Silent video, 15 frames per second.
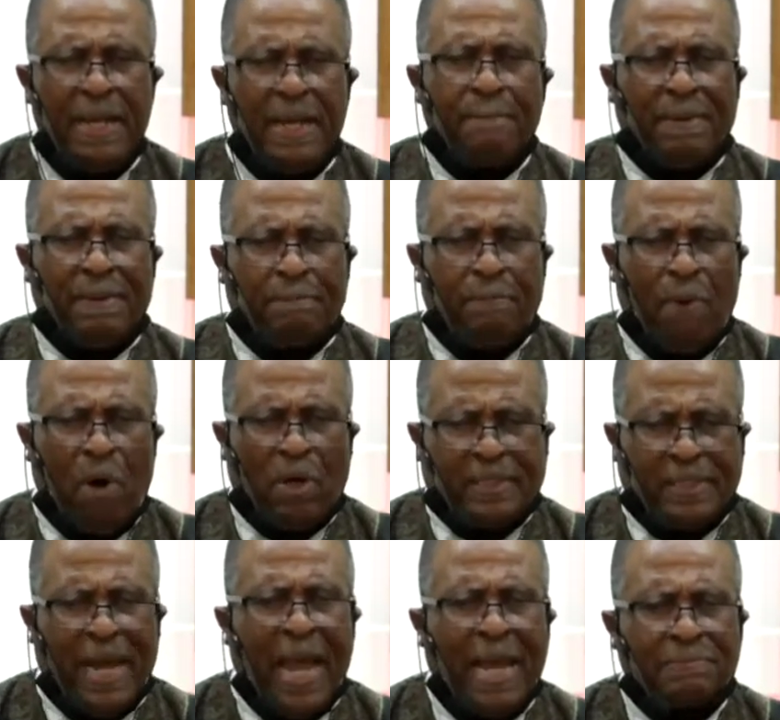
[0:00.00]
But more
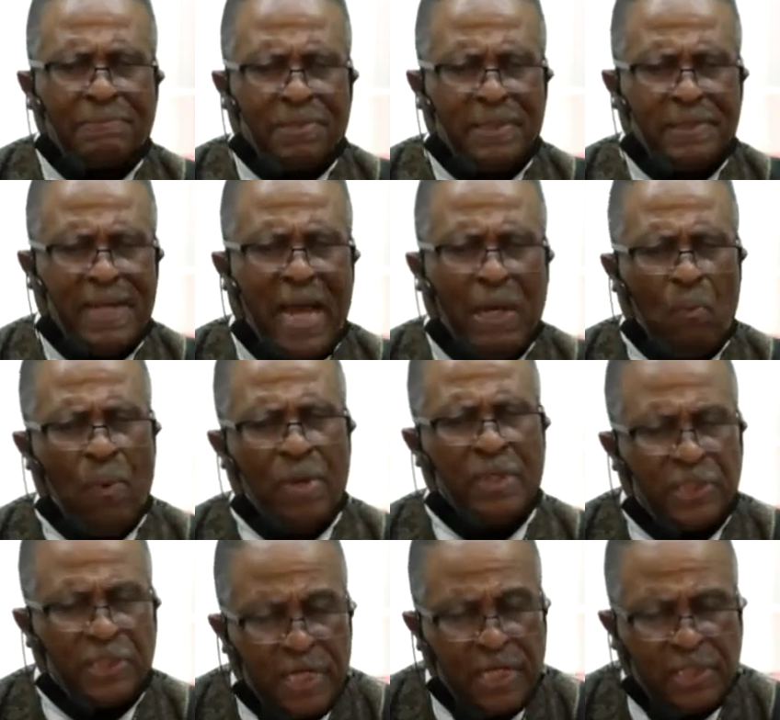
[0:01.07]
times than not, when
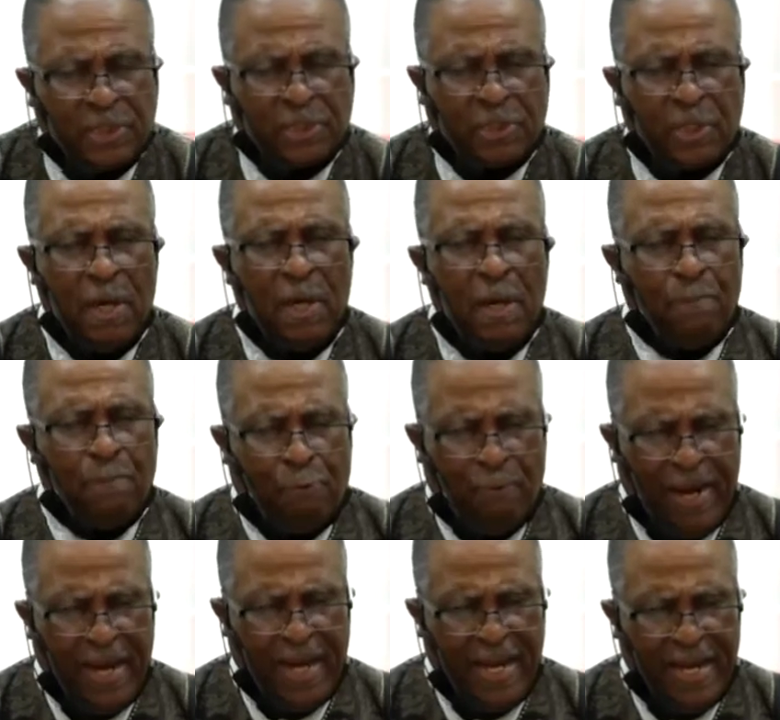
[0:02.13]
Jesus
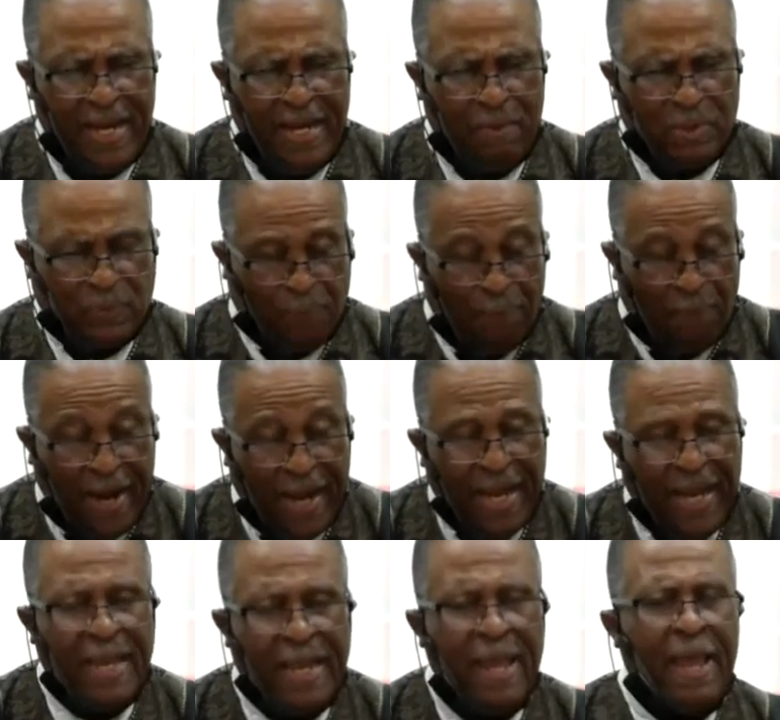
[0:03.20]
praying was
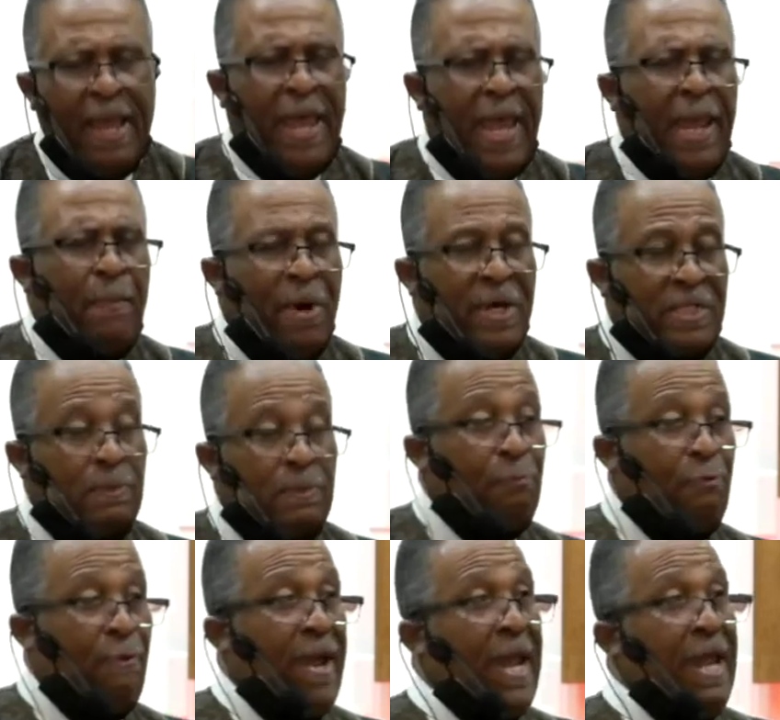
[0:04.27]
praying, he wasn't
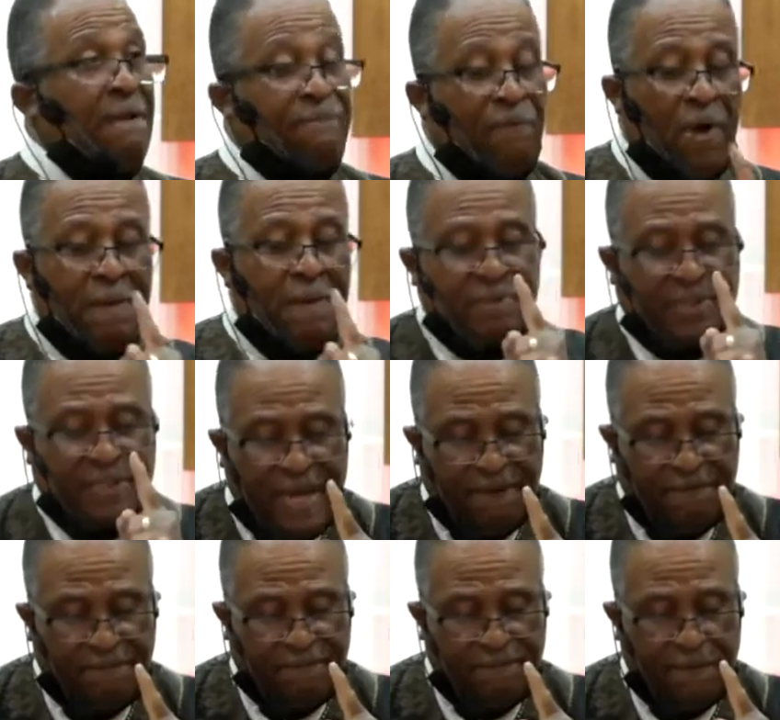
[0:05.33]
praying for himself
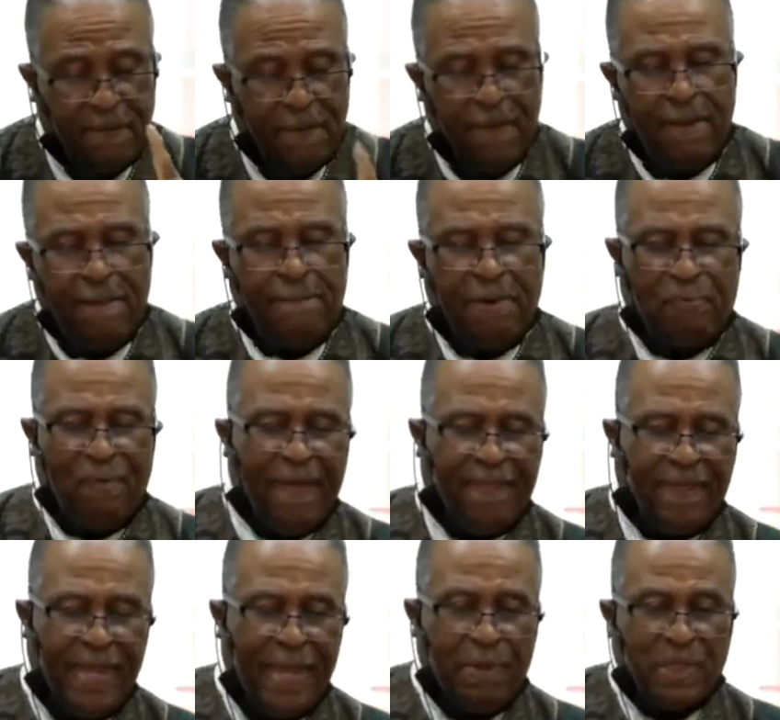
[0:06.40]
but rather
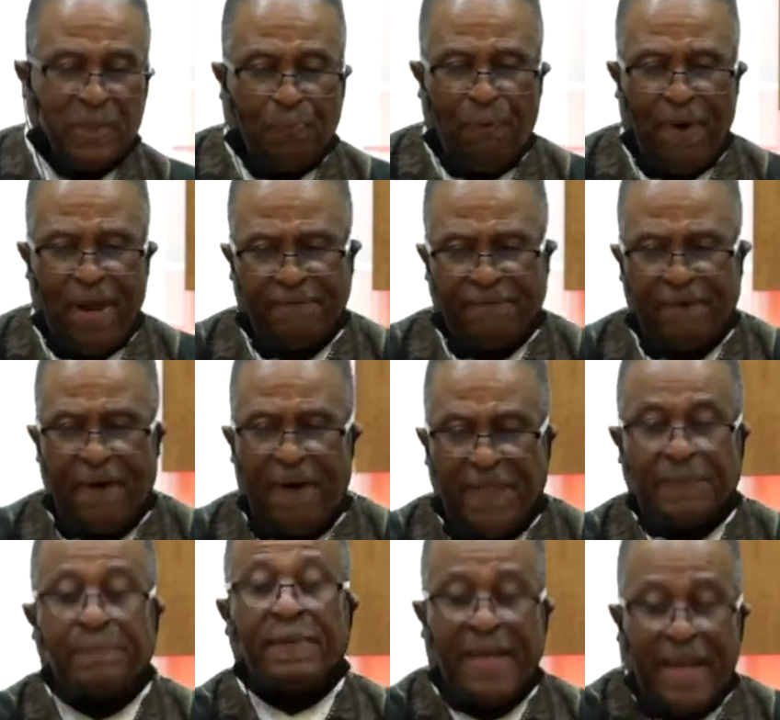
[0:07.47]
he was praying for others.
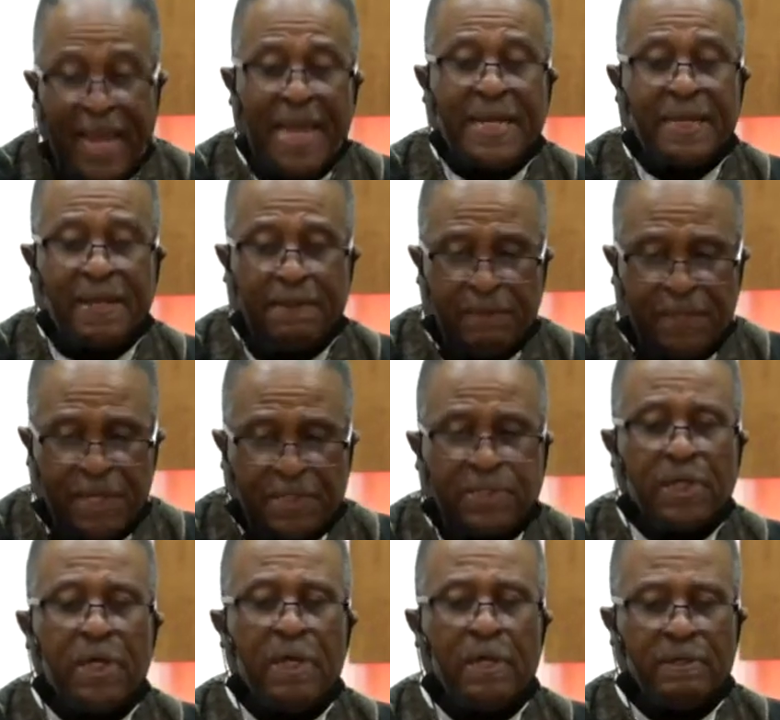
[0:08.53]
But in this
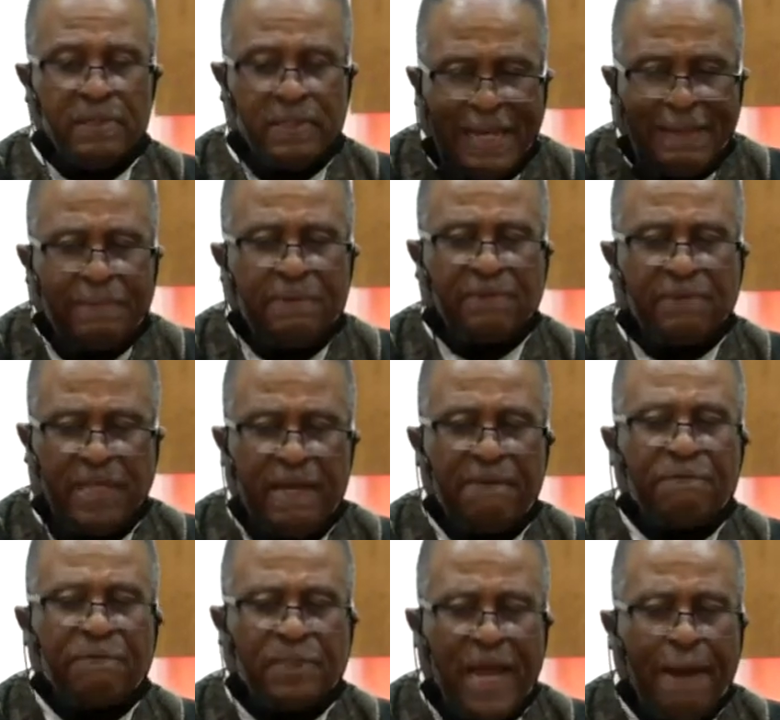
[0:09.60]
17th
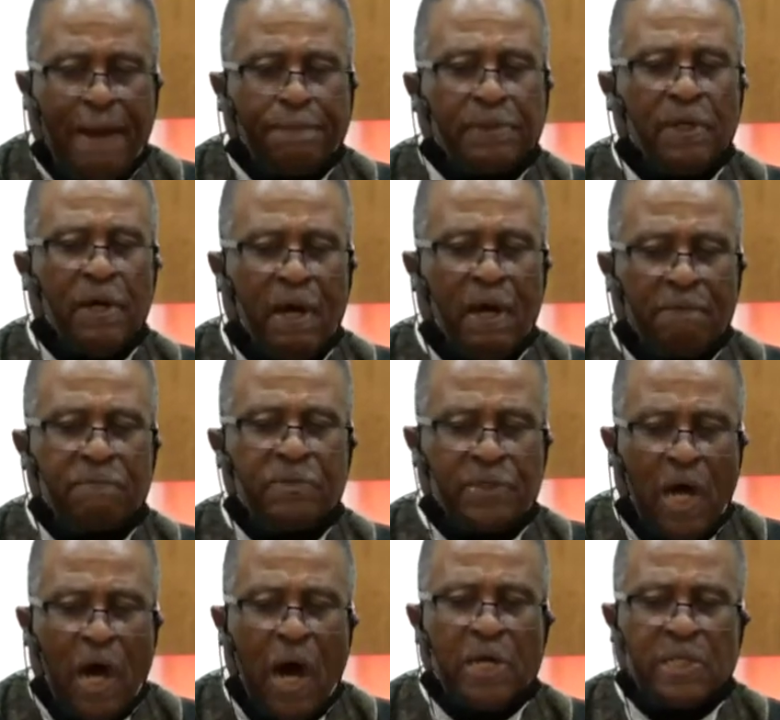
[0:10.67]
chapter of
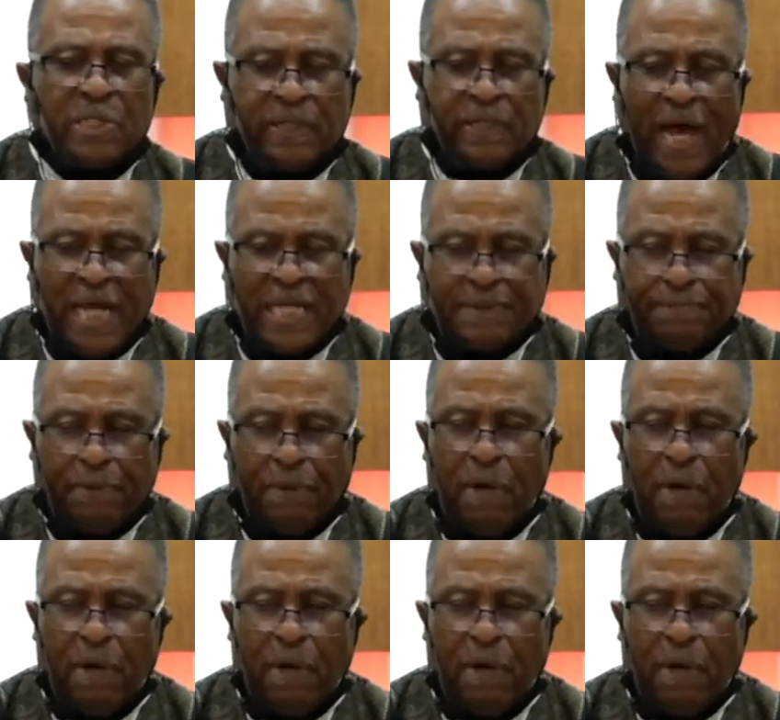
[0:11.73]
John's gospel,